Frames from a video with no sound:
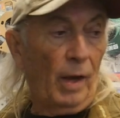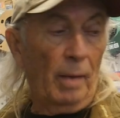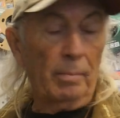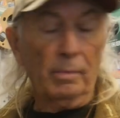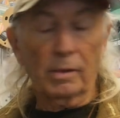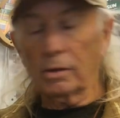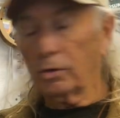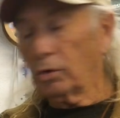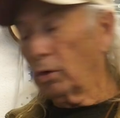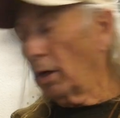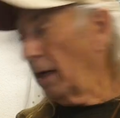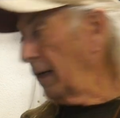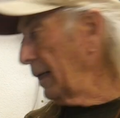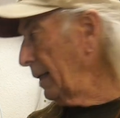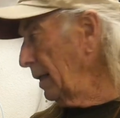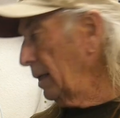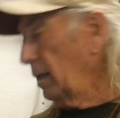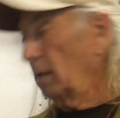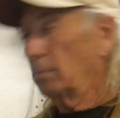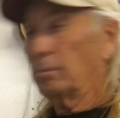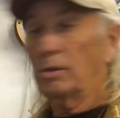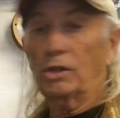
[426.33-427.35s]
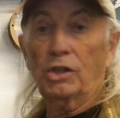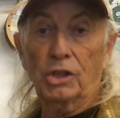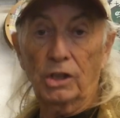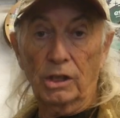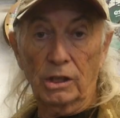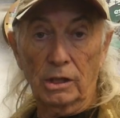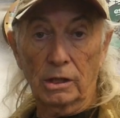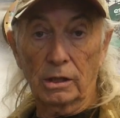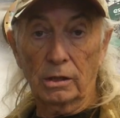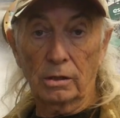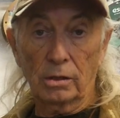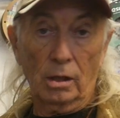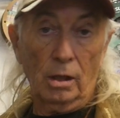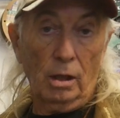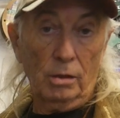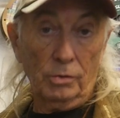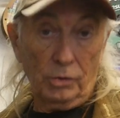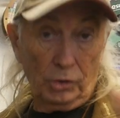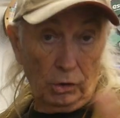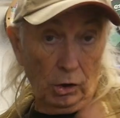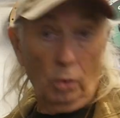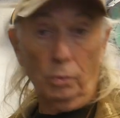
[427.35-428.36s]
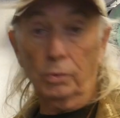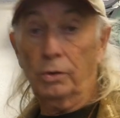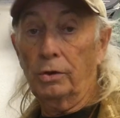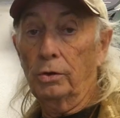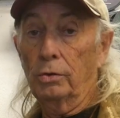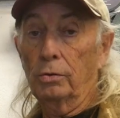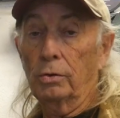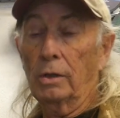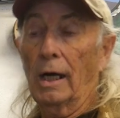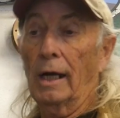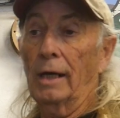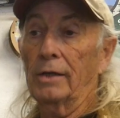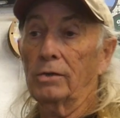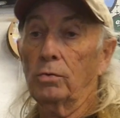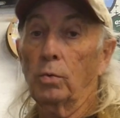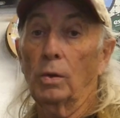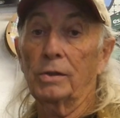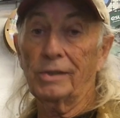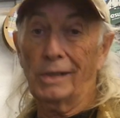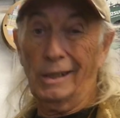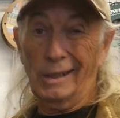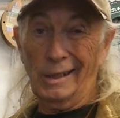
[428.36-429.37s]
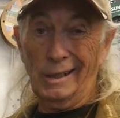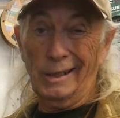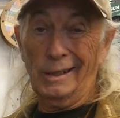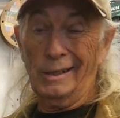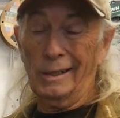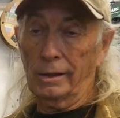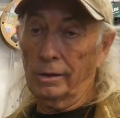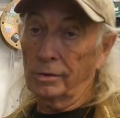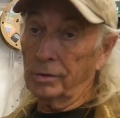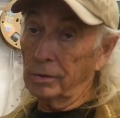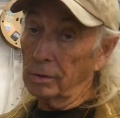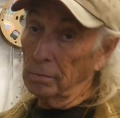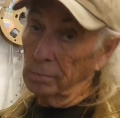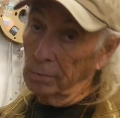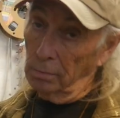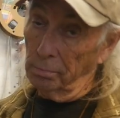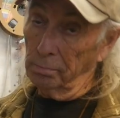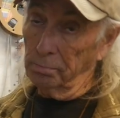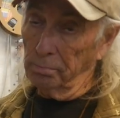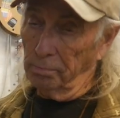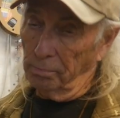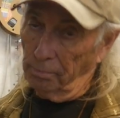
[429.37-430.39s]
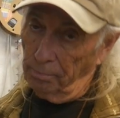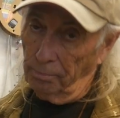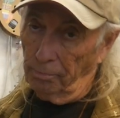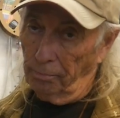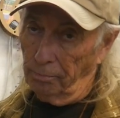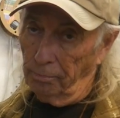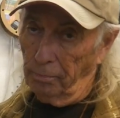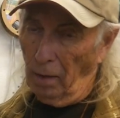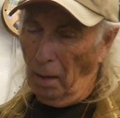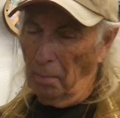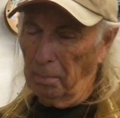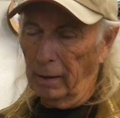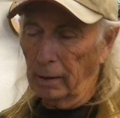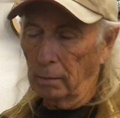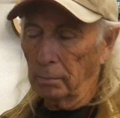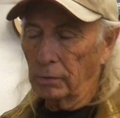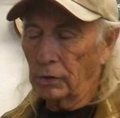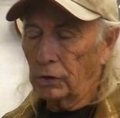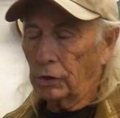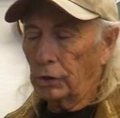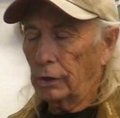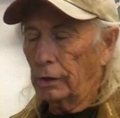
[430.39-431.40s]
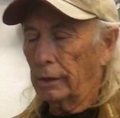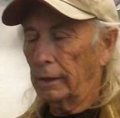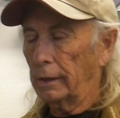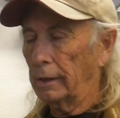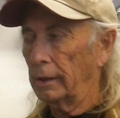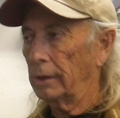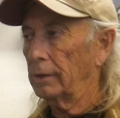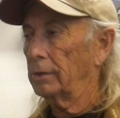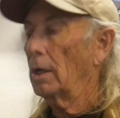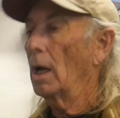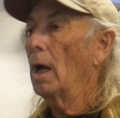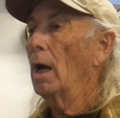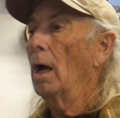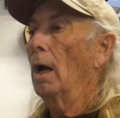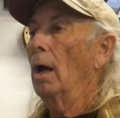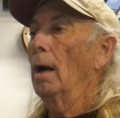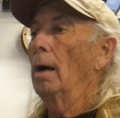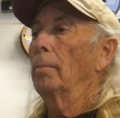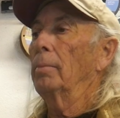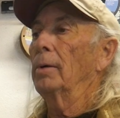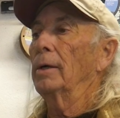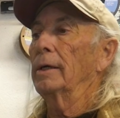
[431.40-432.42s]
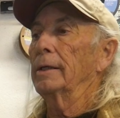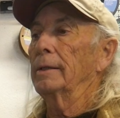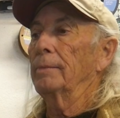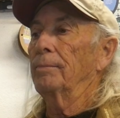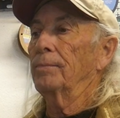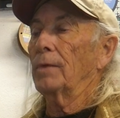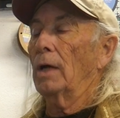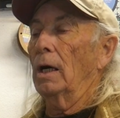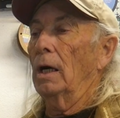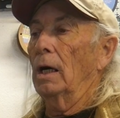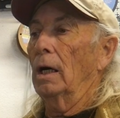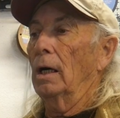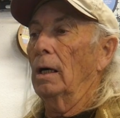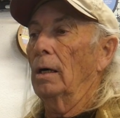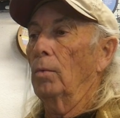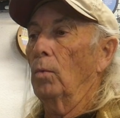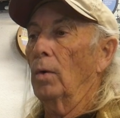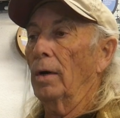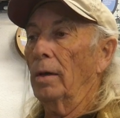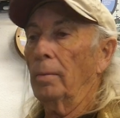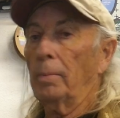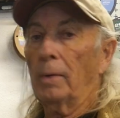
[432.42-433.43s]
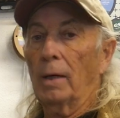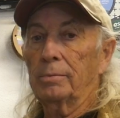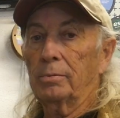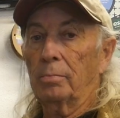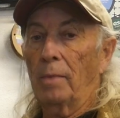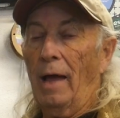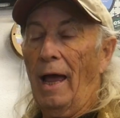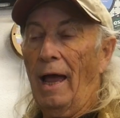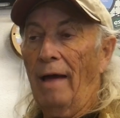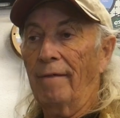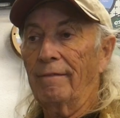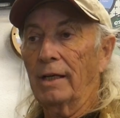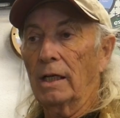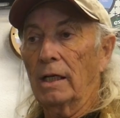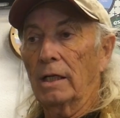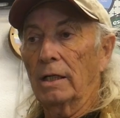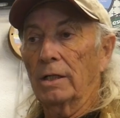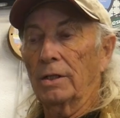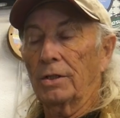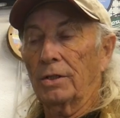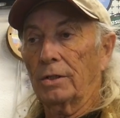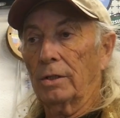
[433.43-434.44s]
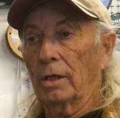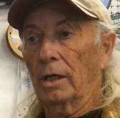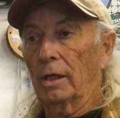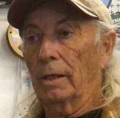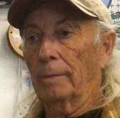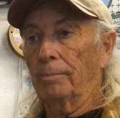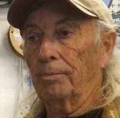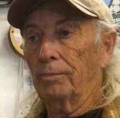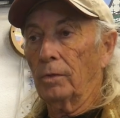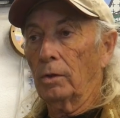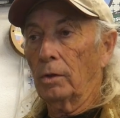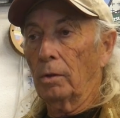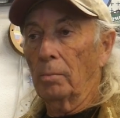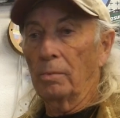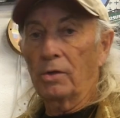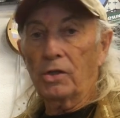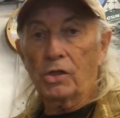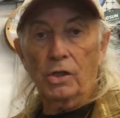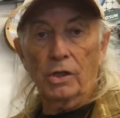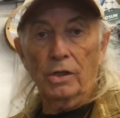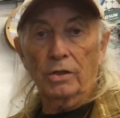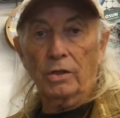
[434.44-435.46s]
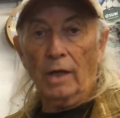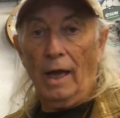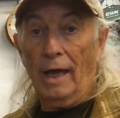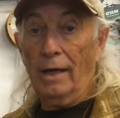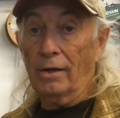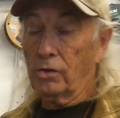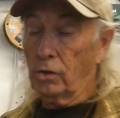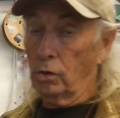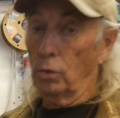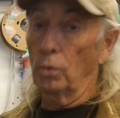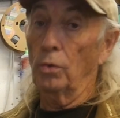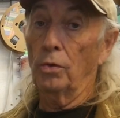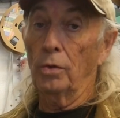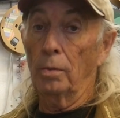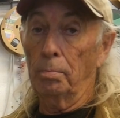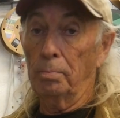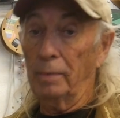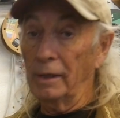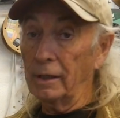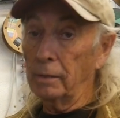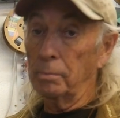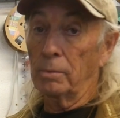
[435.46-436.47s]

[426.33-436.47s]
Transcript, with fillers: I'm gonna try to get a machine in that I'll show to you guys once I get it in. It's gonna be a, a big machine, I guess. But uh, one of the problems I'm having is uh, the machines, I had two of the big